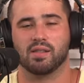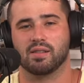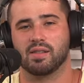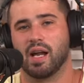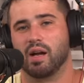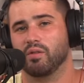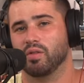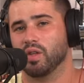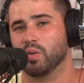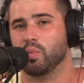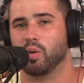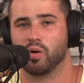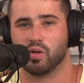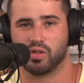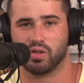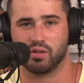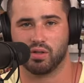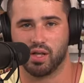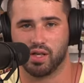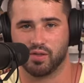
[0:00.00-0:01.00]
It's not really
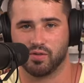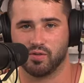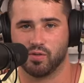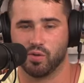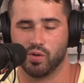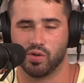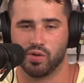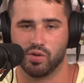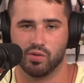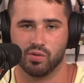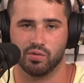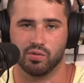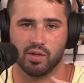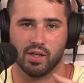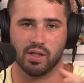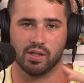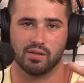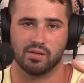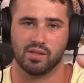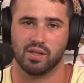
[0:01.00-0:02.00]
personalized for you,
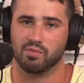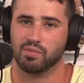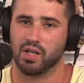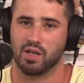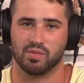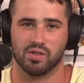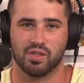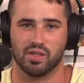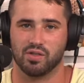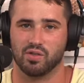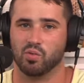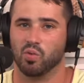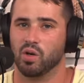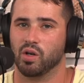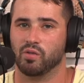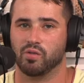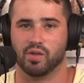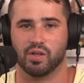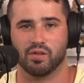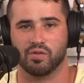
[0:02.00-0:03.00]
and sometimes it doesn't
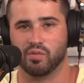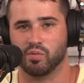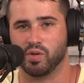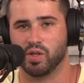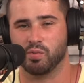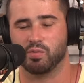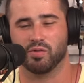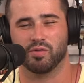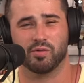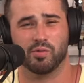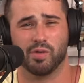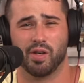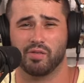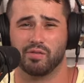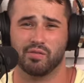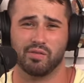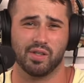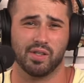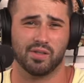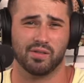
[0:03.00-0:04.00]
work for different people for
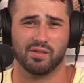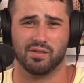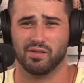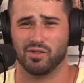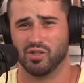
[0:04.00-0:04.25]
whatever reasons,